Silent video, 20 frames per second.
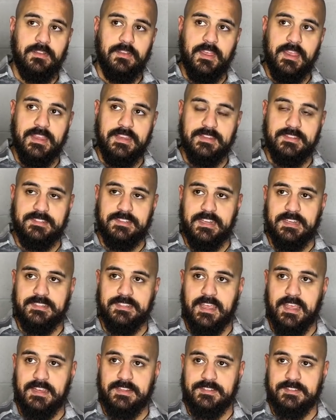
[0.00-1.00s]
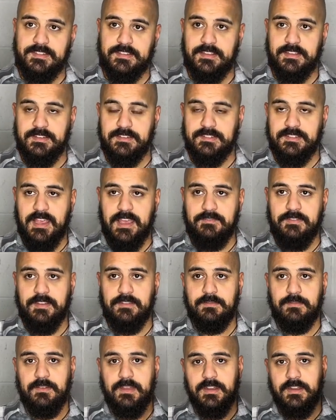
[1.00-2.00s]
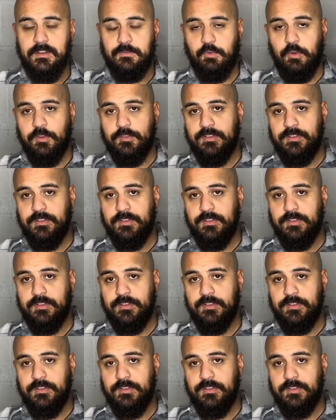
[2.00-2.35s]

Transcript: a six X and a seven and a Royal